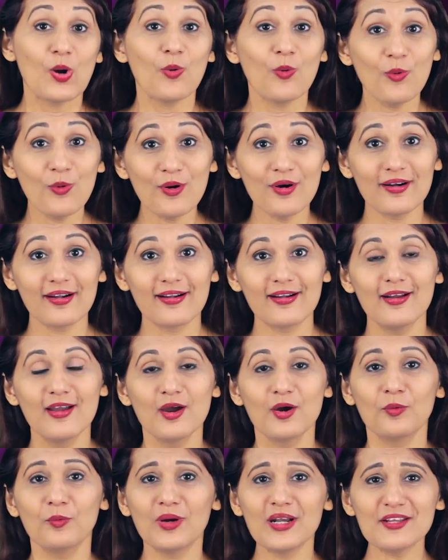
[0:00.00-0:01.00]
Or
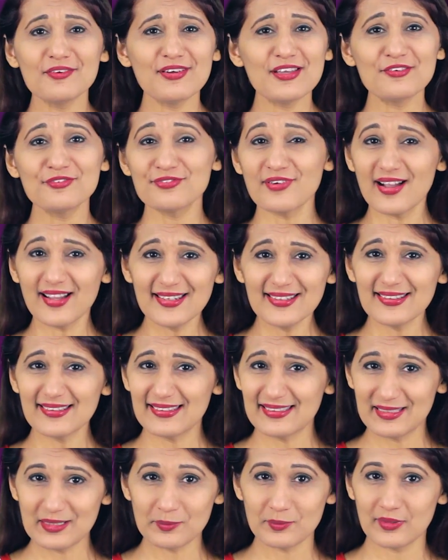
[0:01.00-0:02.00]
what if I find a
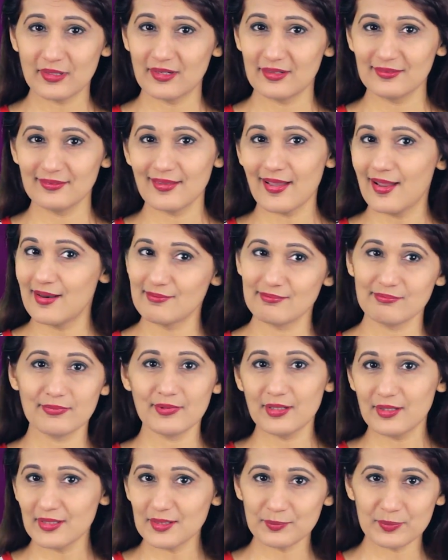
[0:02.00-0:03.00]
keyword
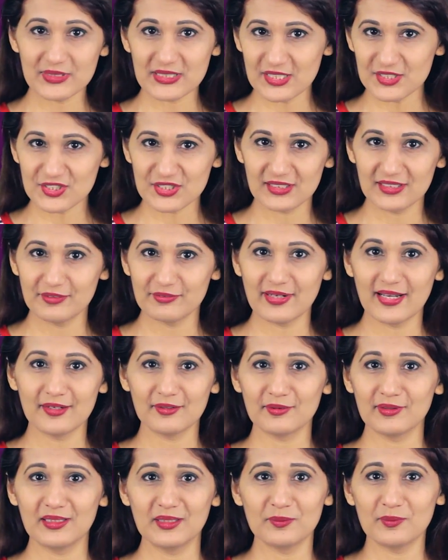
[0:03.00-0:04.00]
that could potentially
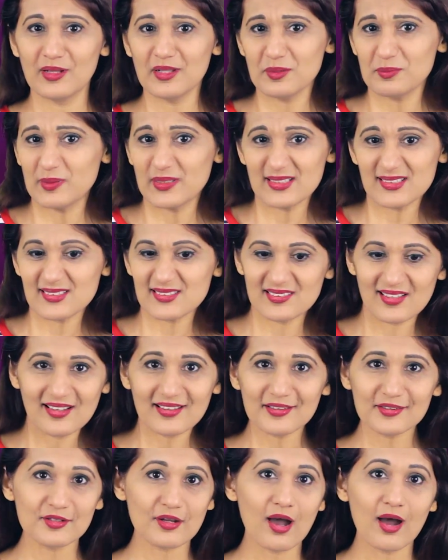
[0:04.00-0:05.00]
rank really well, but it's
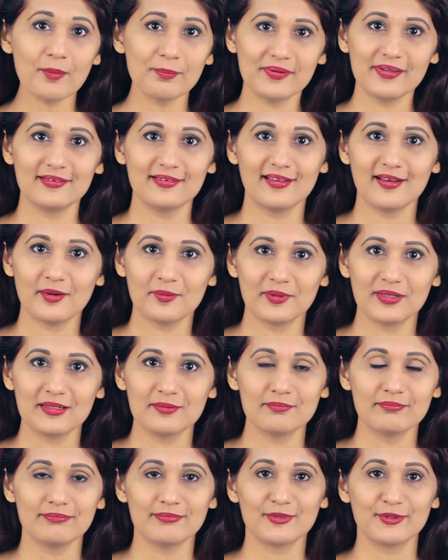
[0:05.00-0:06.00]
not a topic that I want
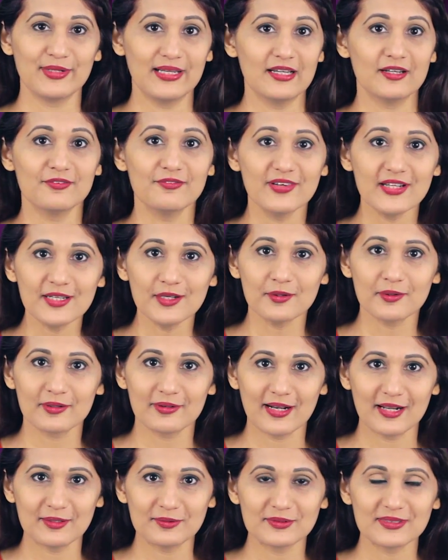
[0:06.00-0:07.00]
to create a video
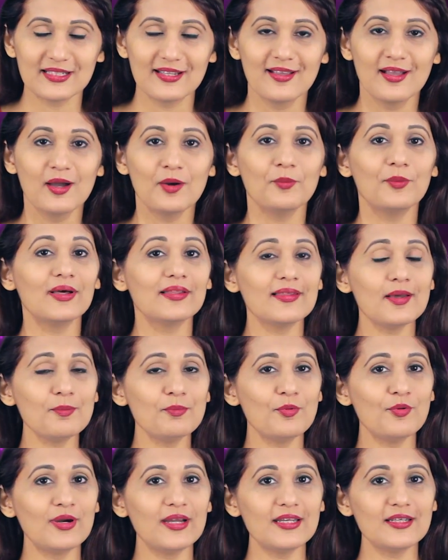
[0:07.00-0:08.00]
around? Well, at
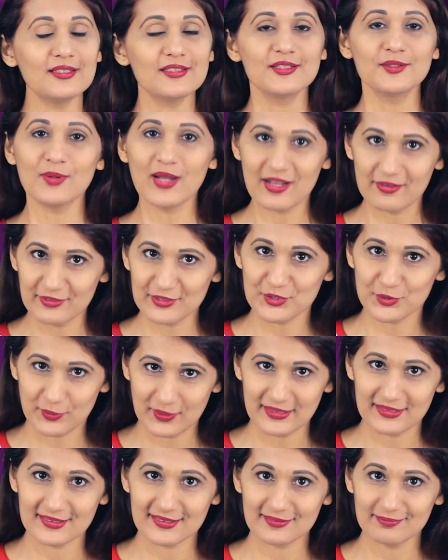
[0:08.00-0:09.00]
that point you have a
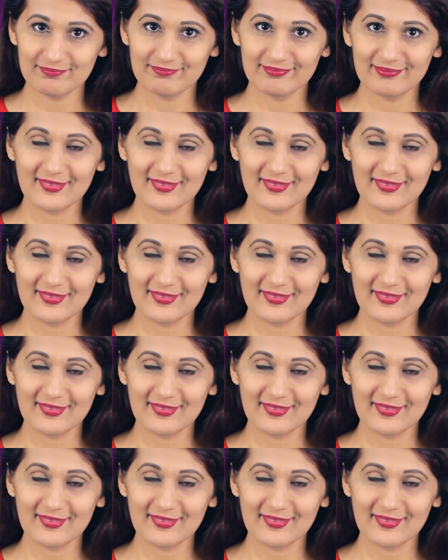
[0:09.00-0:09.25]
choice.